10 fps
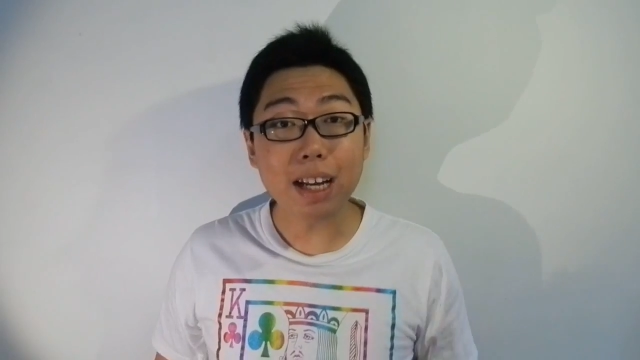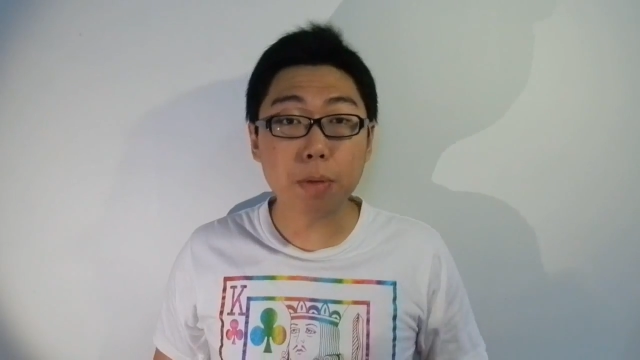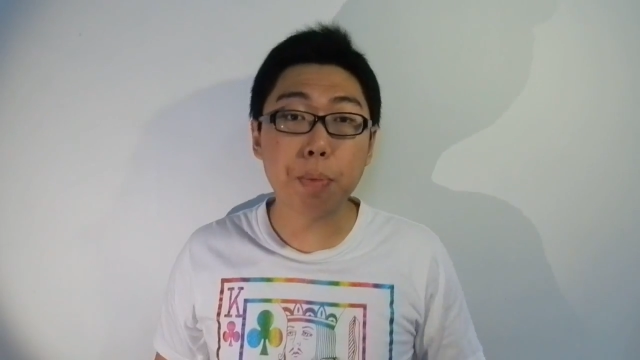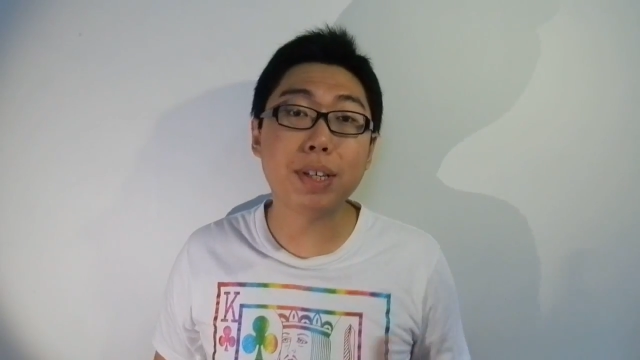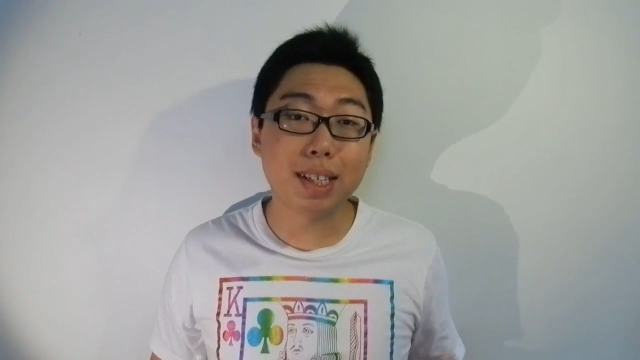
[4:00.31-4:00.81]
that
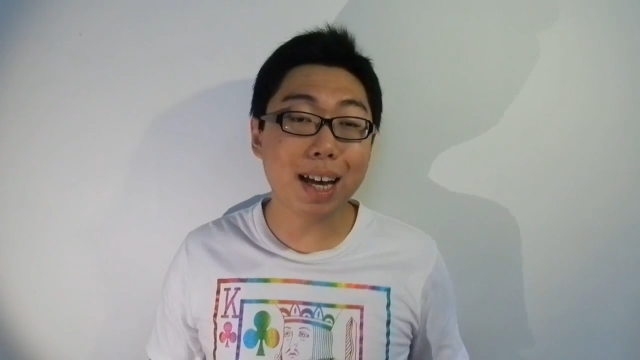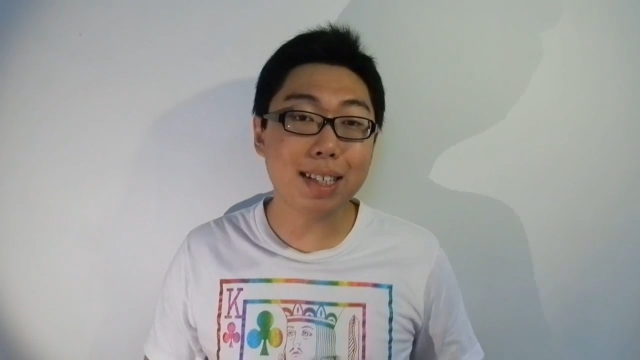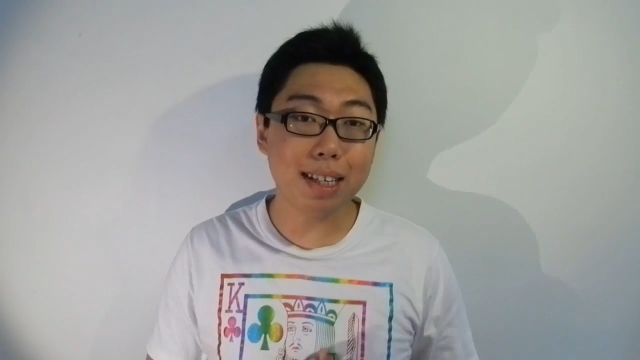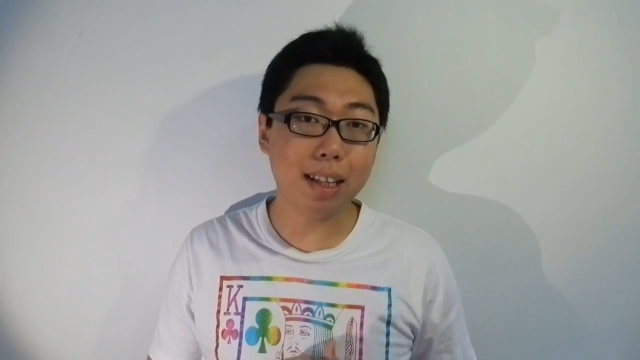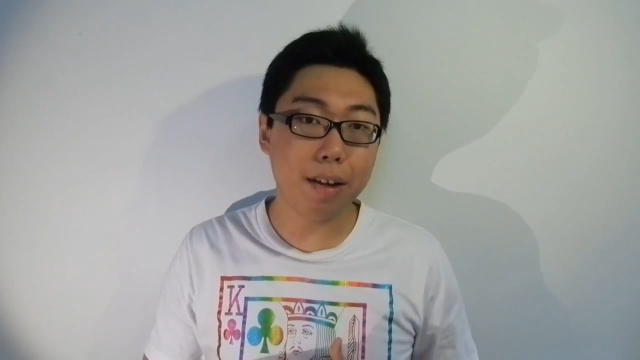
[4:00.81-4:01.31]
is
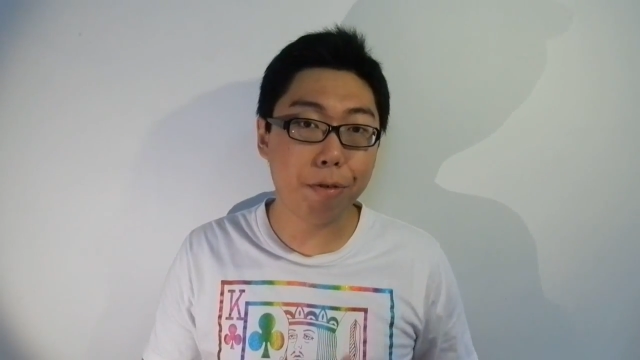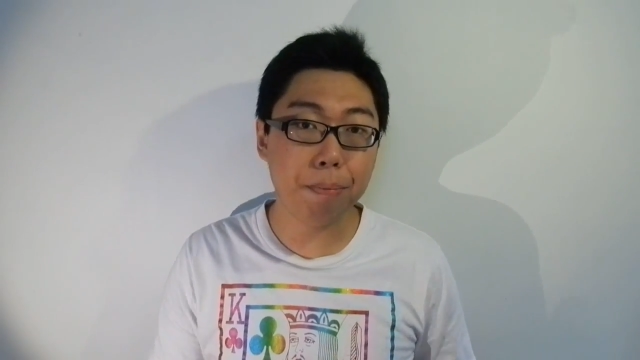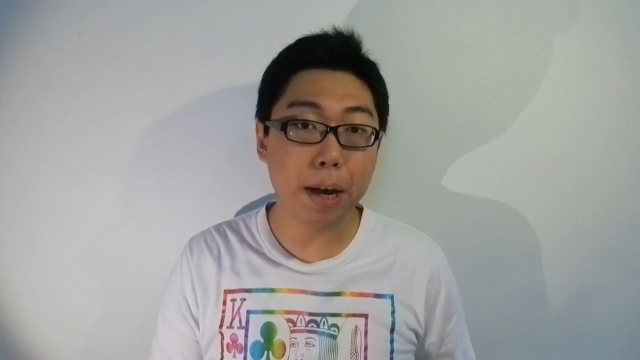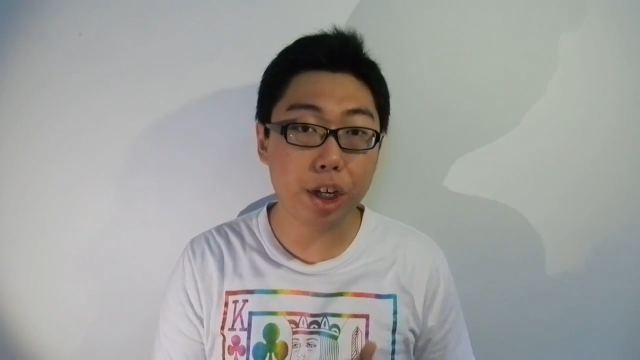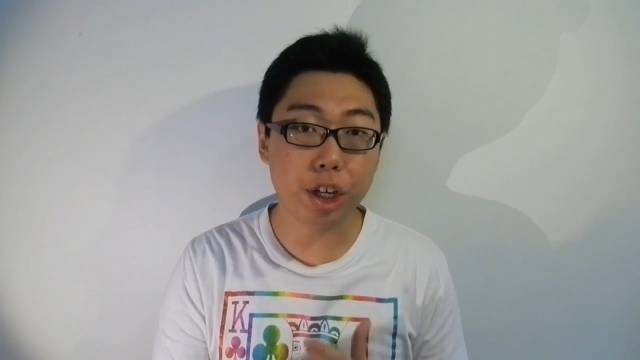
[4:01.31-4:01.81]
precisely the
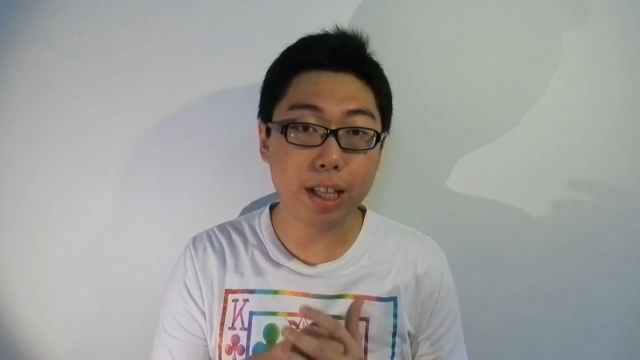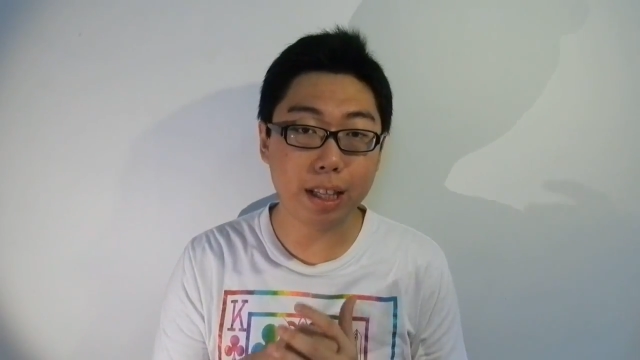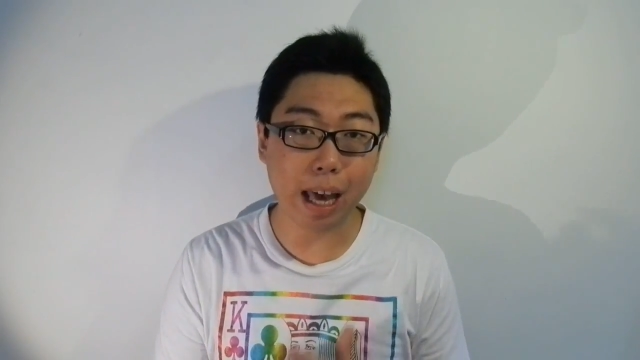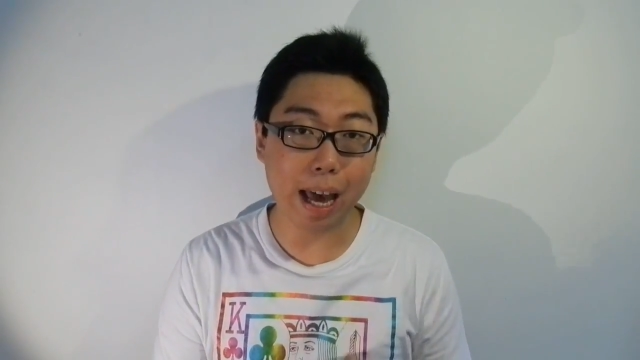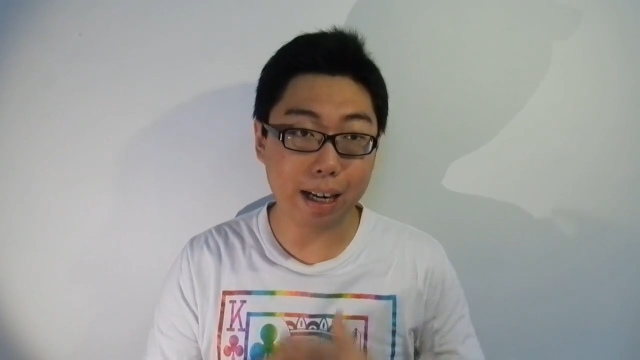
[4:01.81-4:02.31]

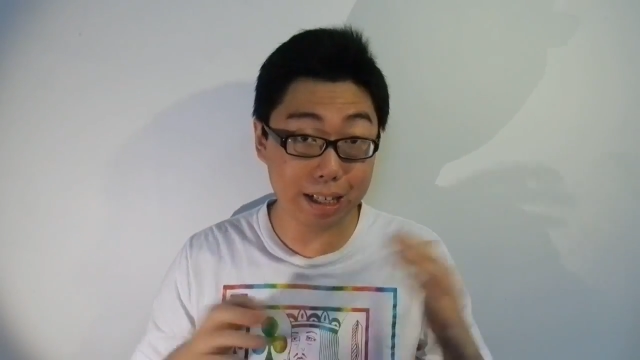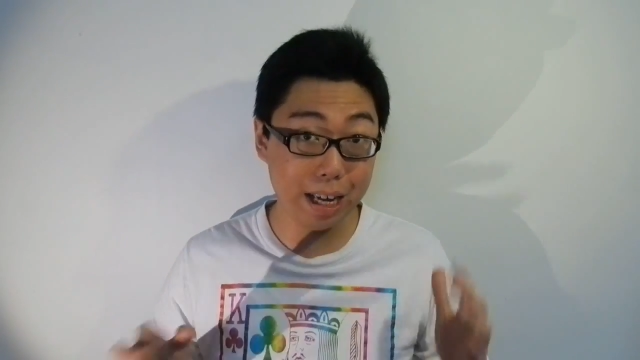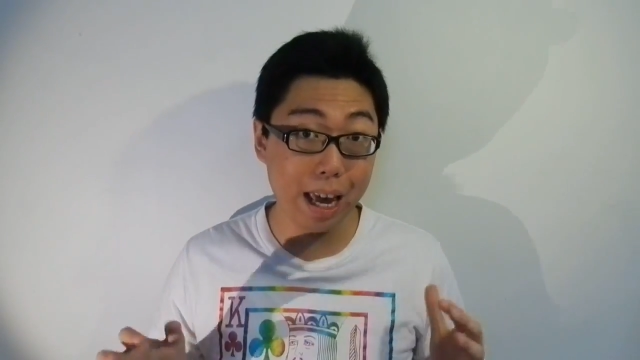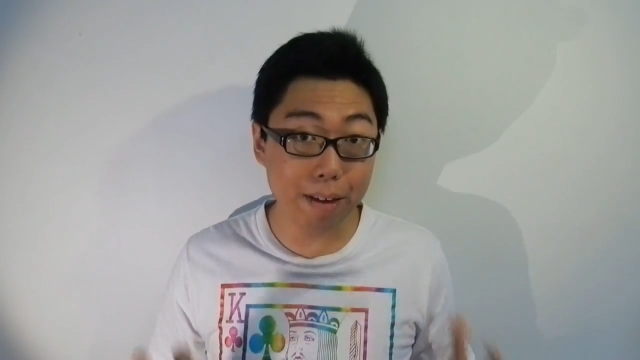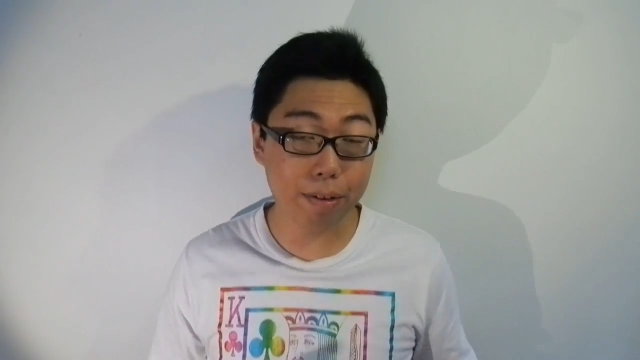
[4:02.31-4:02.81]
information that
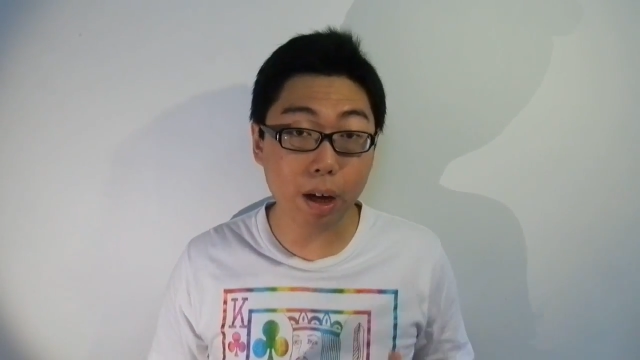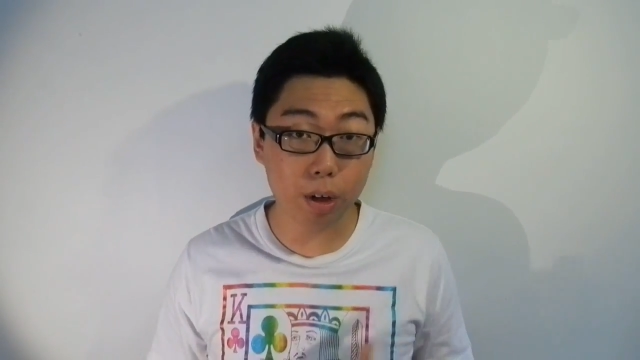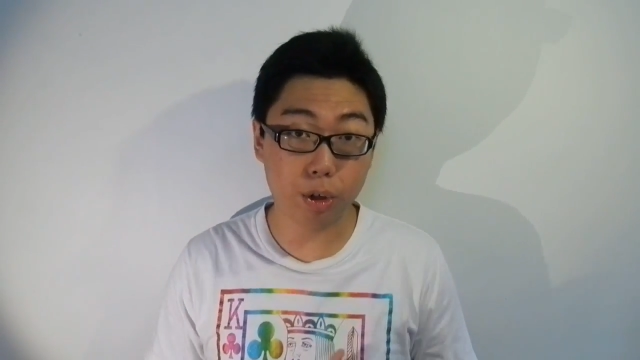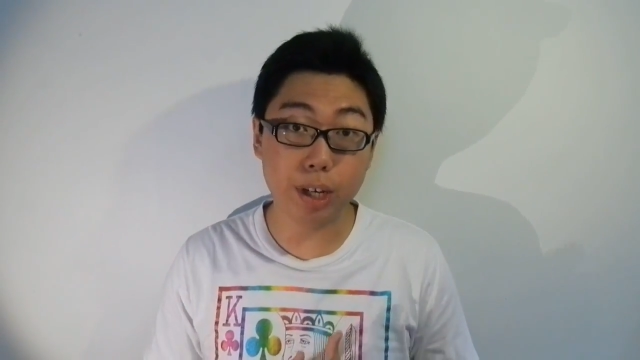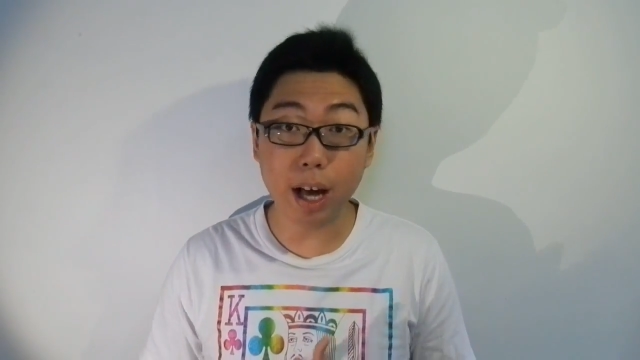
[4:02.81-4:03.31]
the
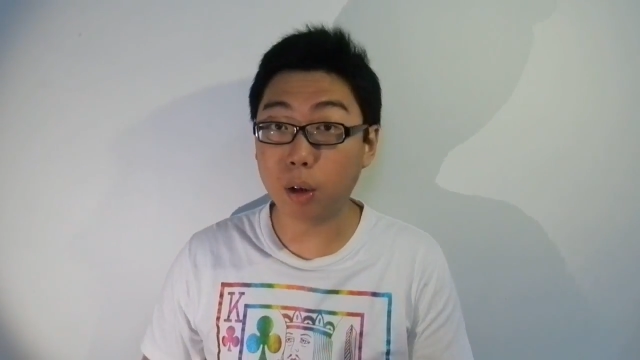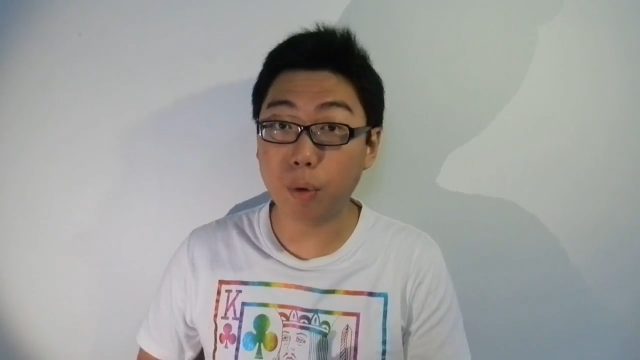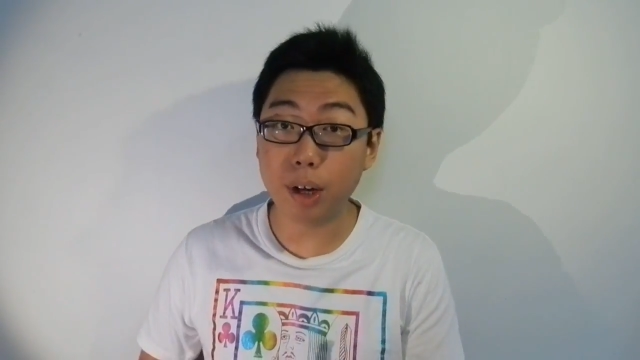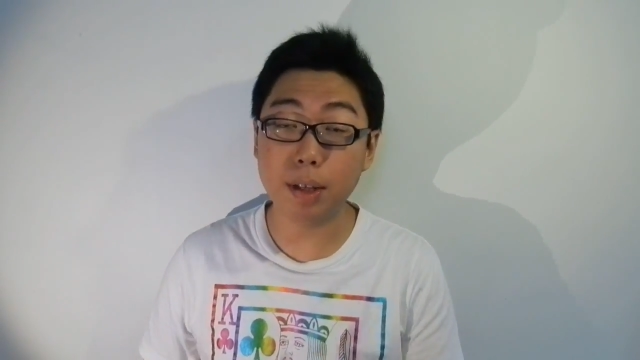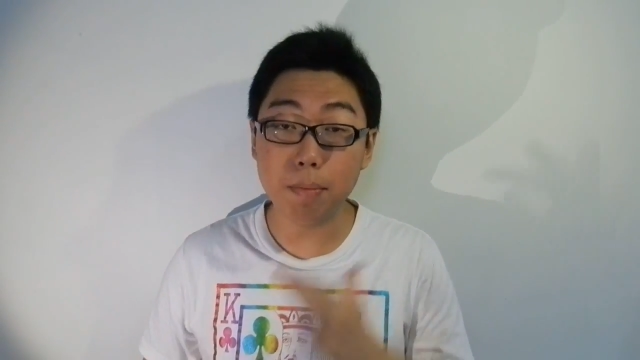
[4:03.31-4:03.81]
AVL tree
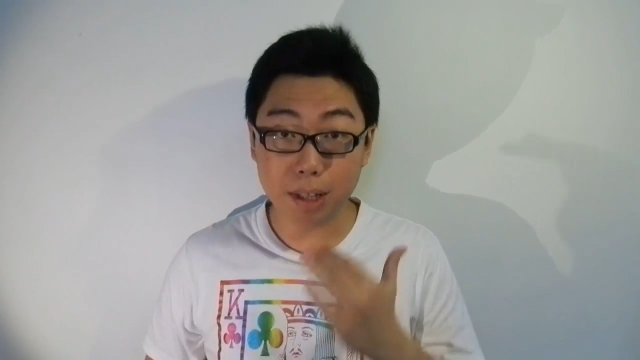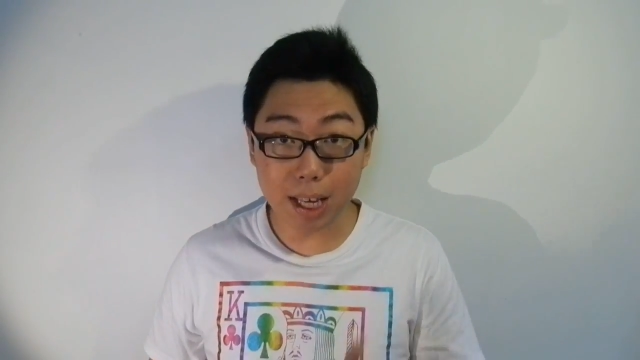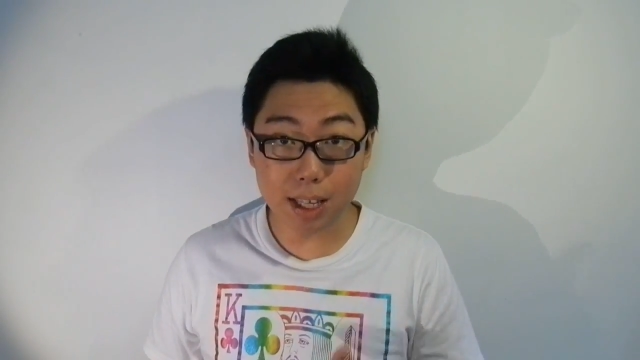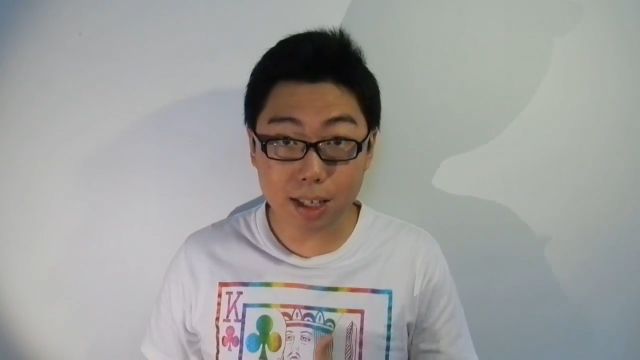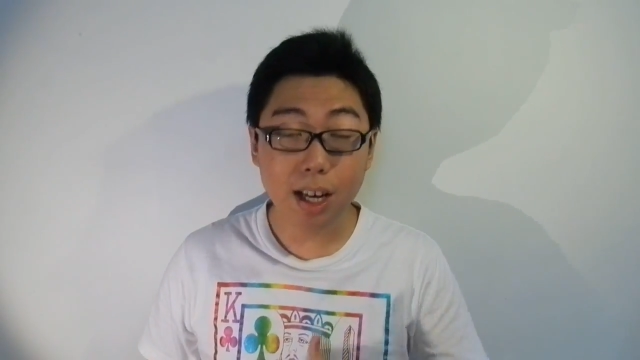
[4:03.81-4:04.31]
algorithm
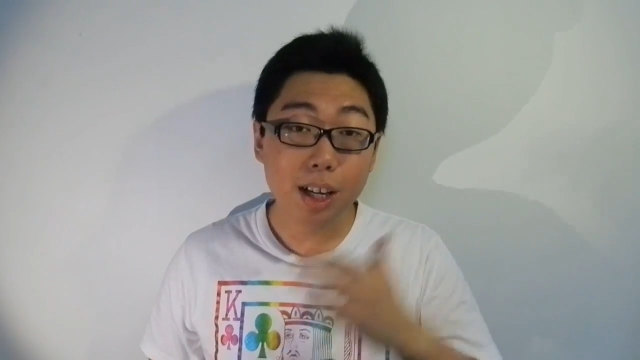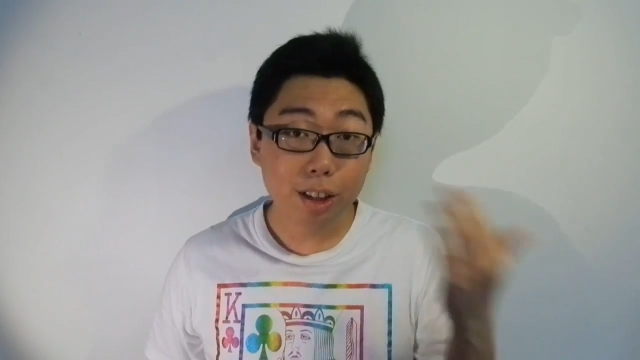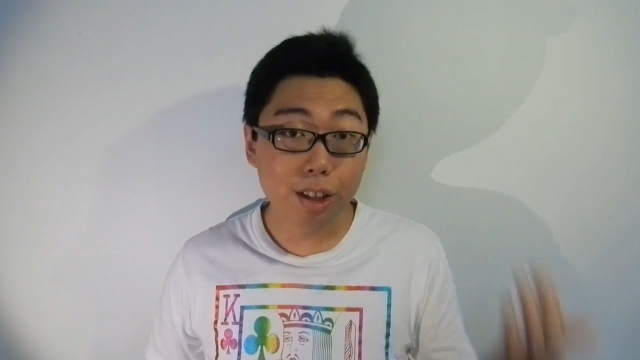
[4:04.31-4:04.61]
needs